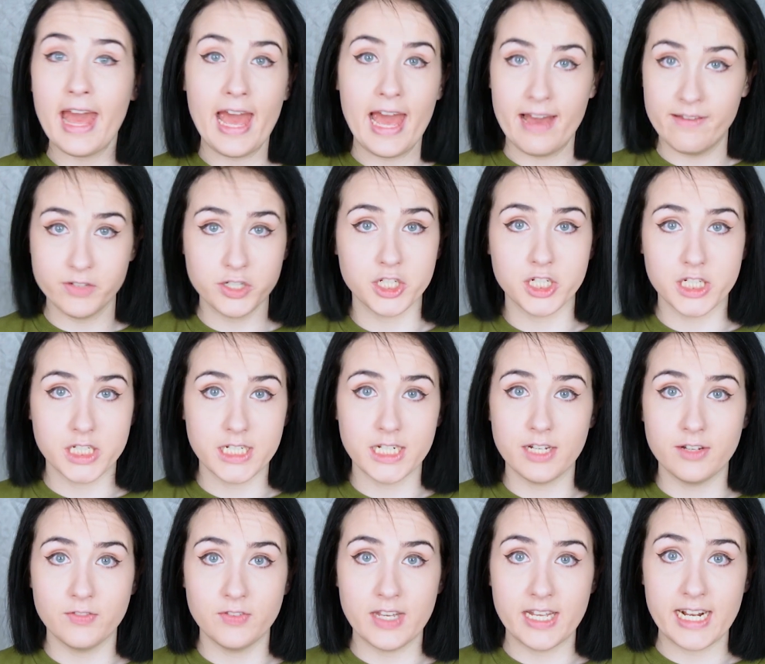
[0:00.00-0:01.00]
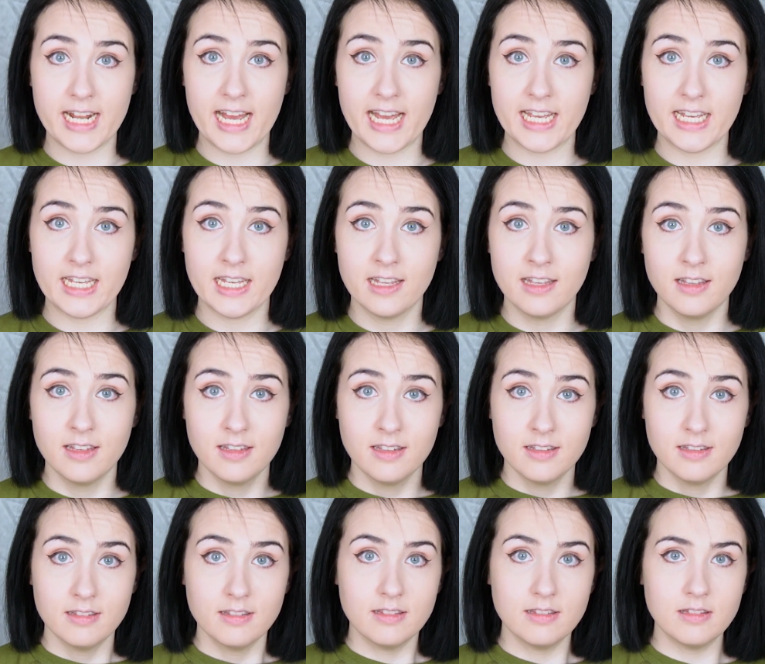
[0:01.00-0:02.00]
ever heard of. And I
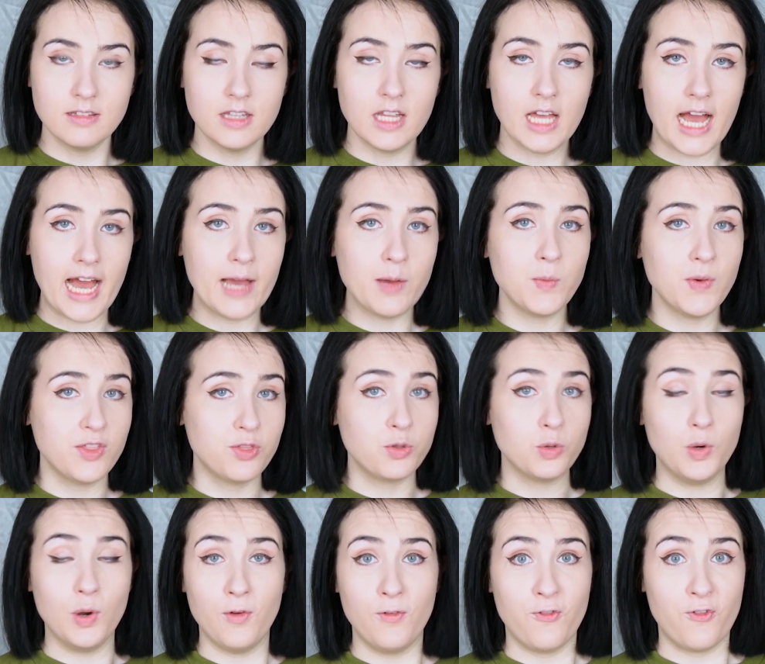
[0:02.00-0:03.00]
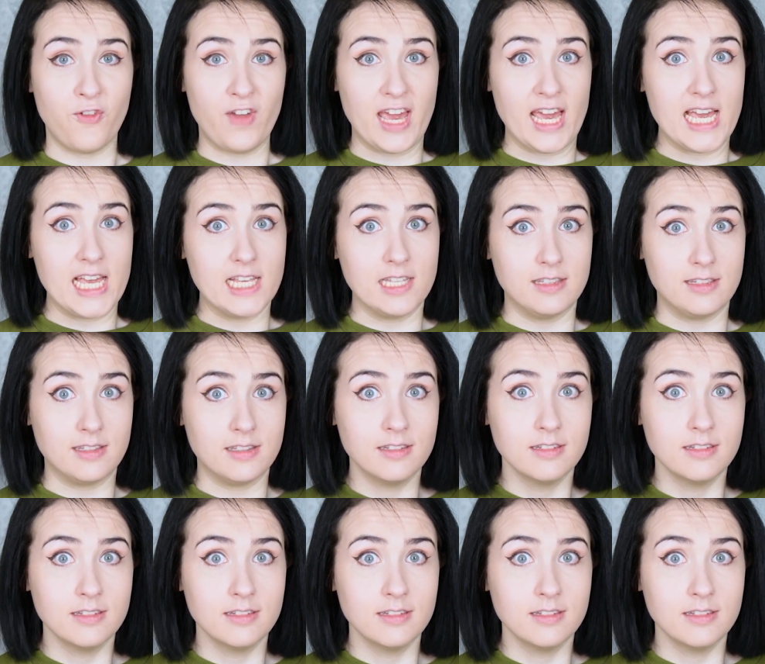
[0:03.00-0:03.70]
went through a phase.